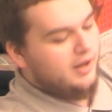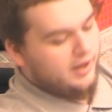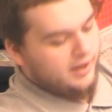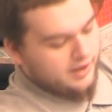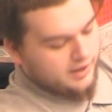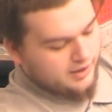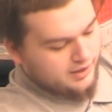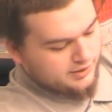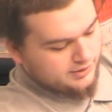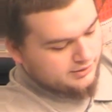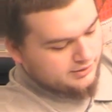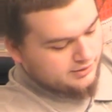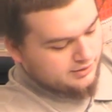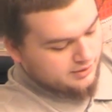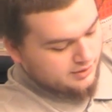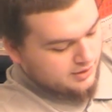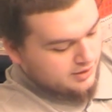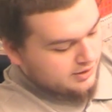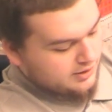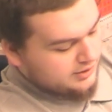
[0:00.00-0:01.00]
And
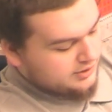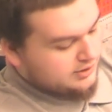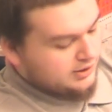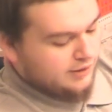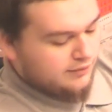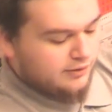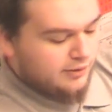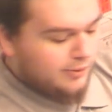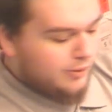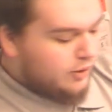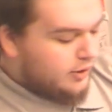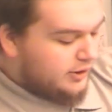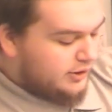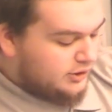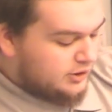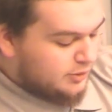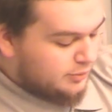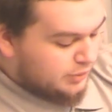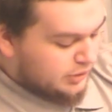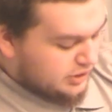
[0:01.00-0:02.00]
the stuff I'm going
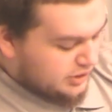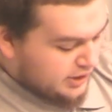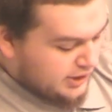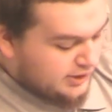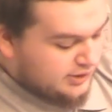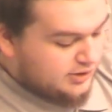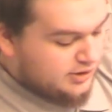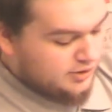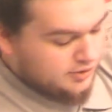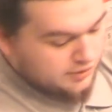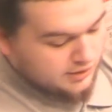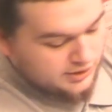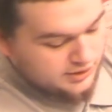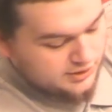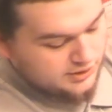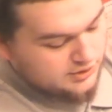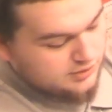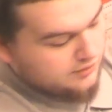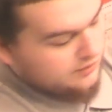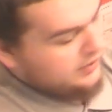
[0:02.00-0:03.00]
to present to you in
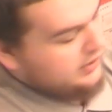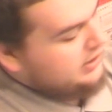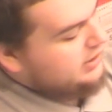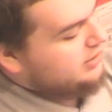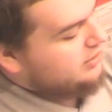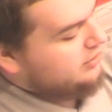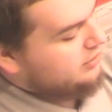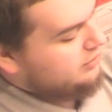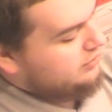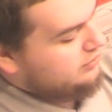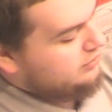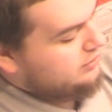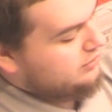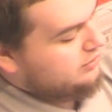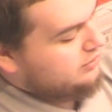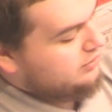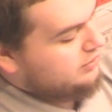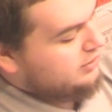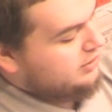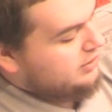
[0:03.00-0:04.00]
this video,
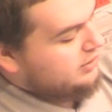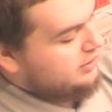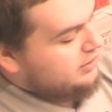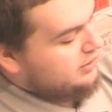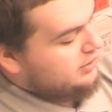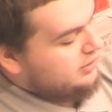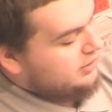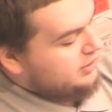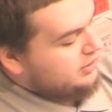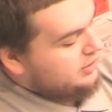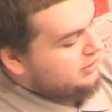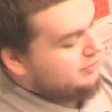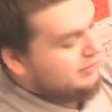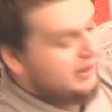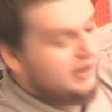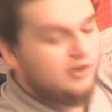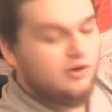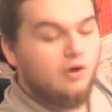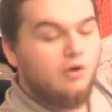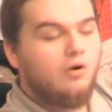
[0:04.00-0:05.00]
you
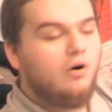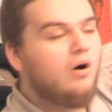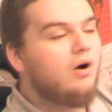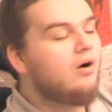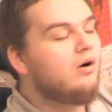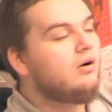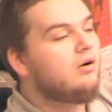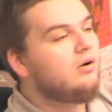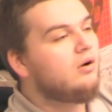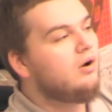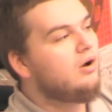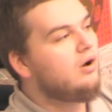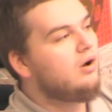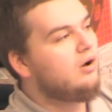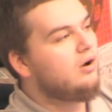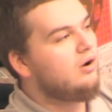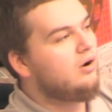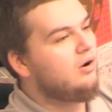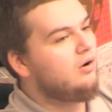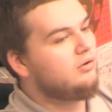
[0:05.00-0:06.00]
might go,
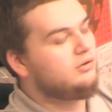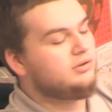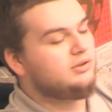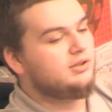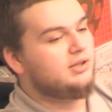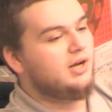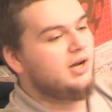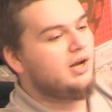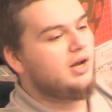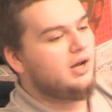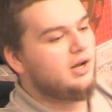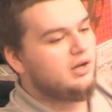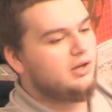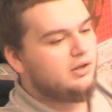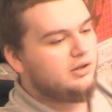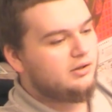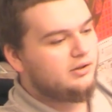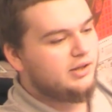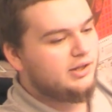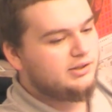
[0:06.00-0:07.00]
oh duh,
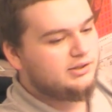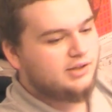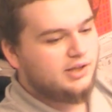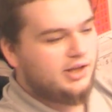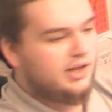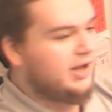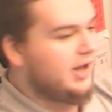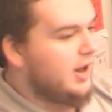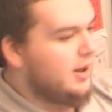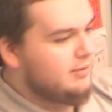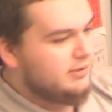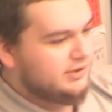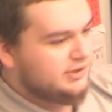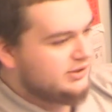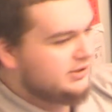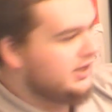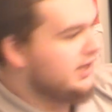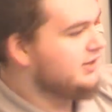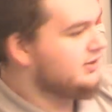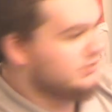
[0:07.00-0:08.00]
that's like common
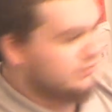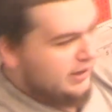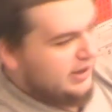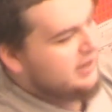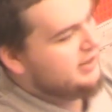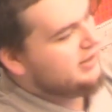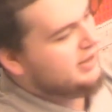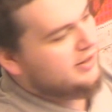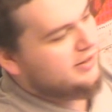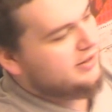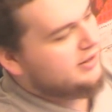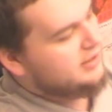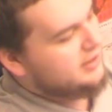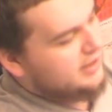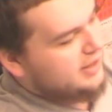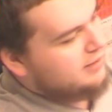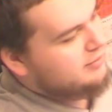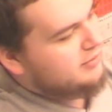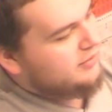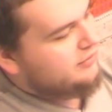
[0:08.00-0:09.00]
sense. Why didn't I think of
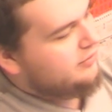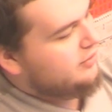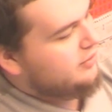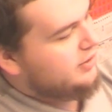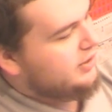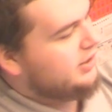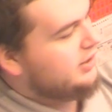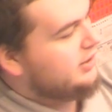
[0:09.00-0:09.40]
that before?